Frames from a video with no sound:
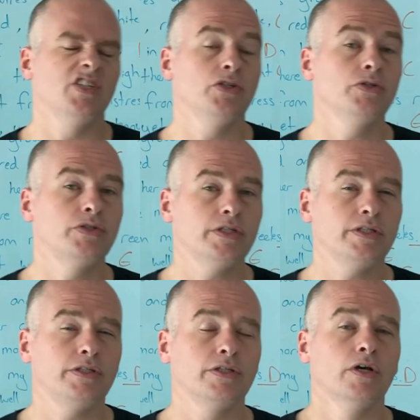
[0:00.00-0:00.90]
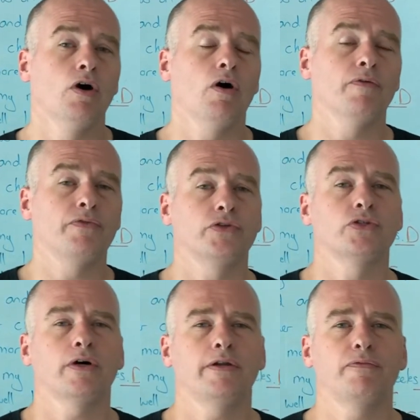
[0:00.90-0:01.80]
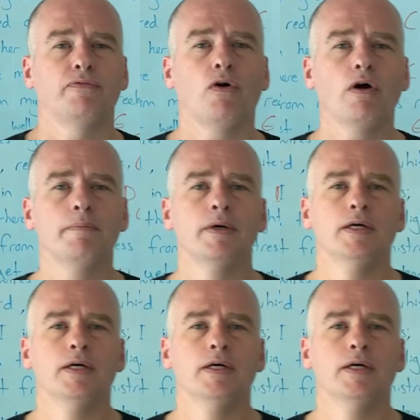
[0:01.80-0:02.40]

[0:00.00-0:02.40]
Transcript: uses of the sonnet form,